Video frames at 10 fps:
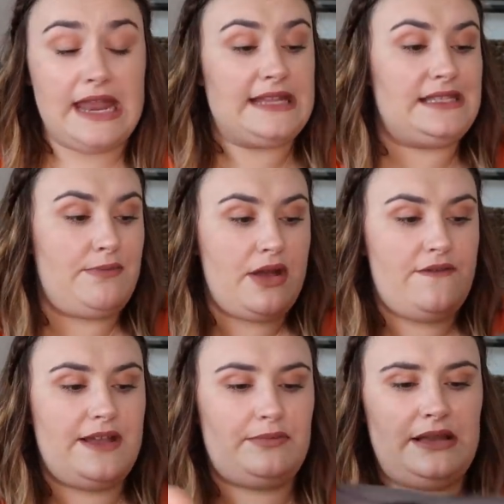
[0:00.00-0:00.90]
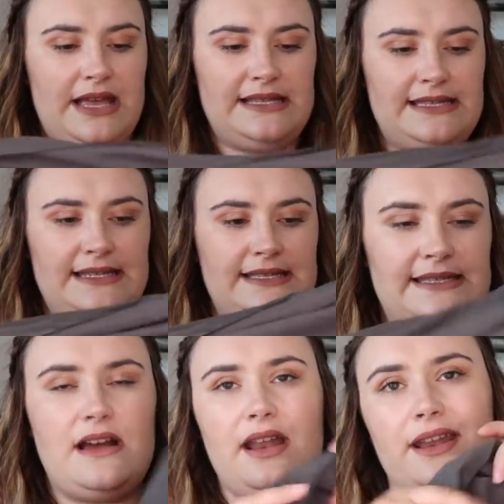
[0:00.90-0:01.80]
It's the perfect place
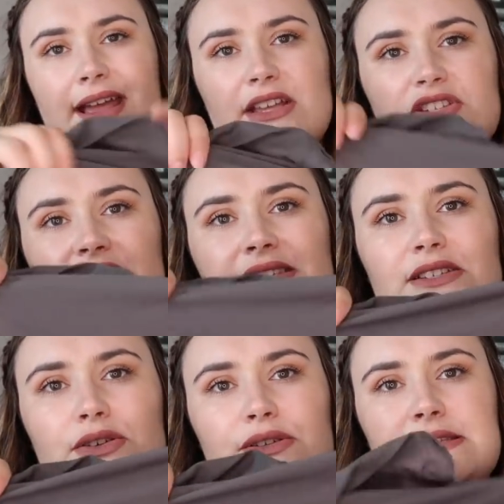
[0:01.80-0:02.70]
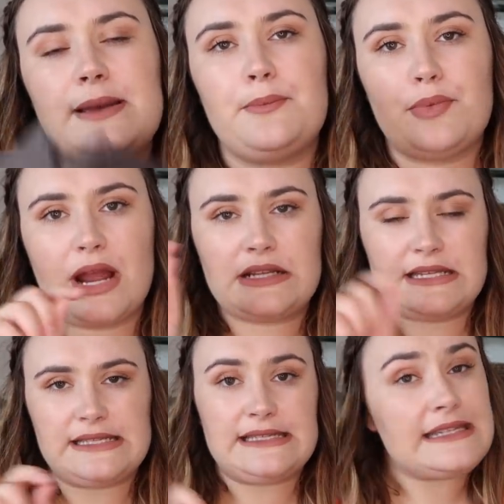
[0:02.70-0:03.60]
start and I can just do some
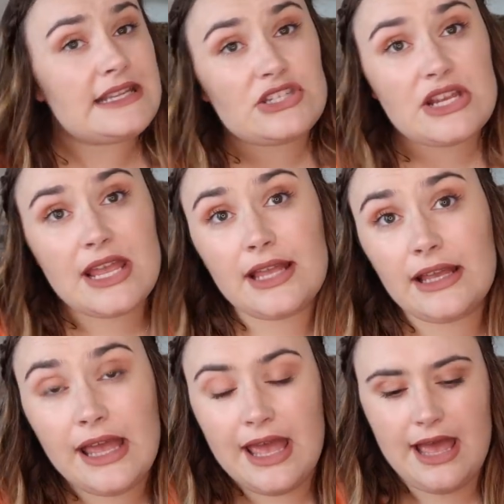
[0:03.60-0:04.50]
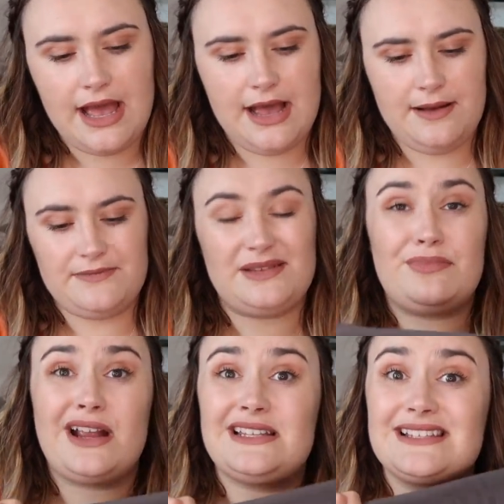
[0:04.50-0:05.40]
practice stitching, um, some
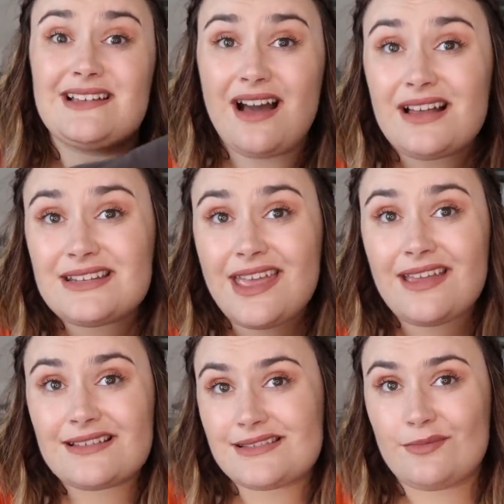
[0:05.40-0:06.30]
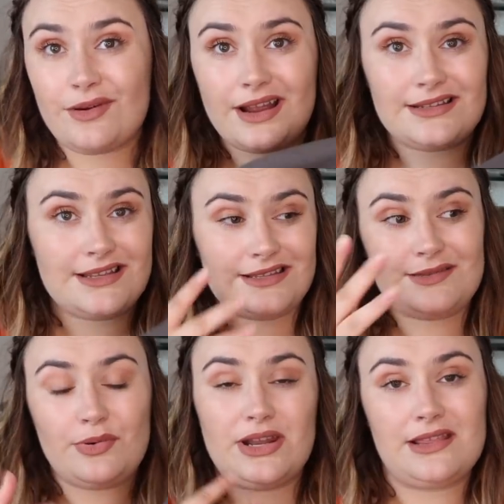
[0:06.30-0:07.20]
practice cutting, some
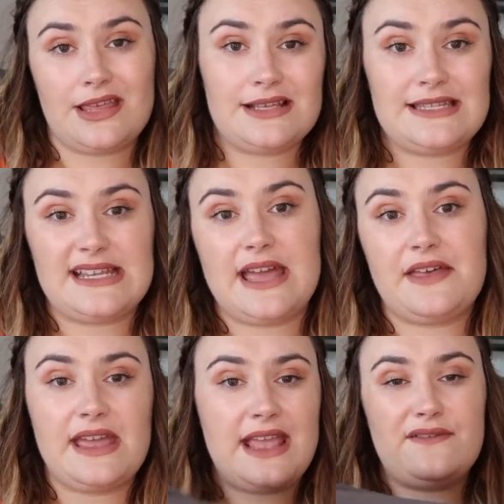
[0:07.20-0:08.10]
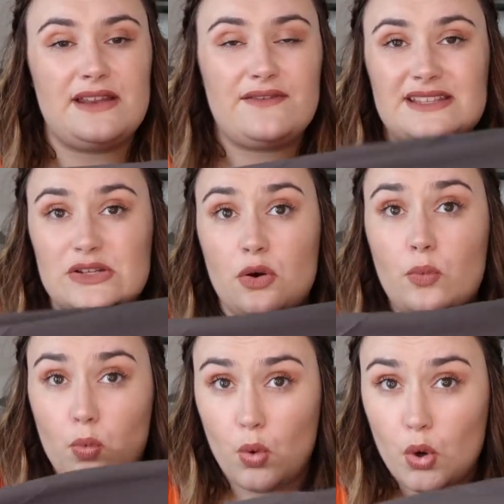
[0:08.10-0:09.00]
practice putting things together, even if it's not
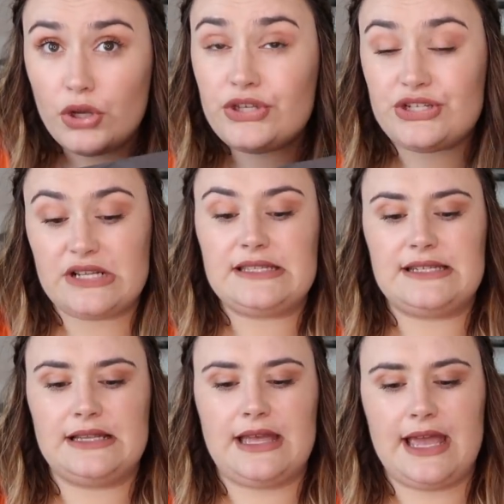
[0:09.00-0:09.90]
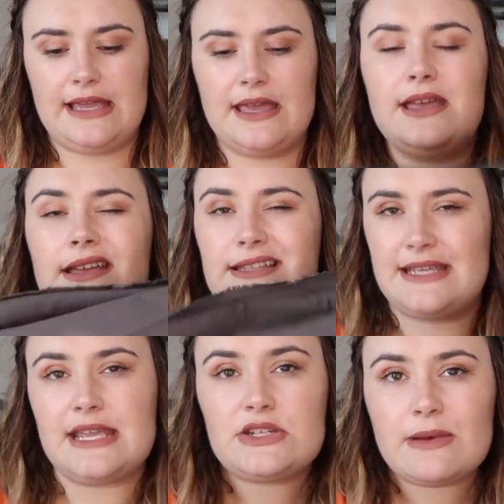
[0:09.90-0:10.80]
worn, just to like
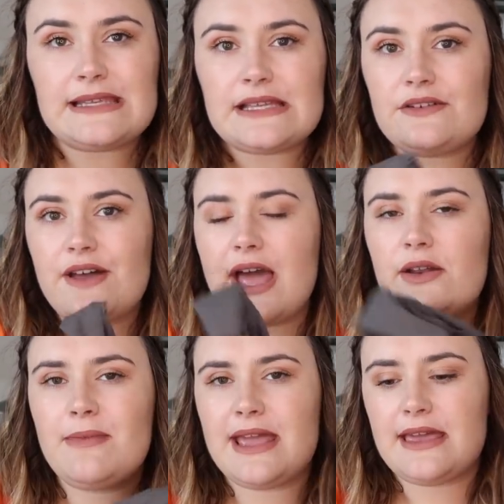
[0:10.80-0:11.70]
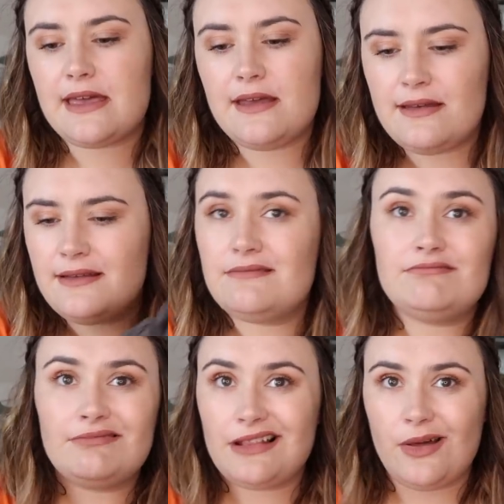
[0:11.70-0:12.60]
teach myself how to make
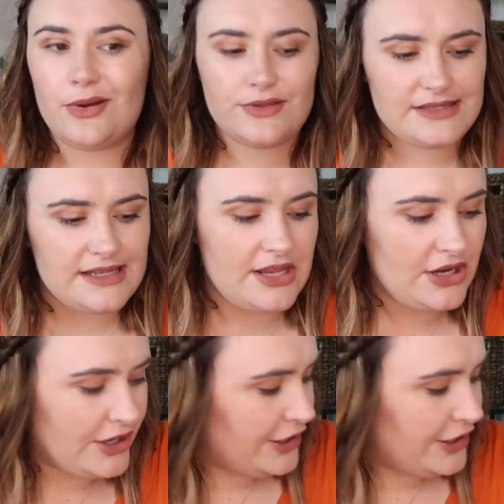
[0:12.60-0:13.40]
clothes, you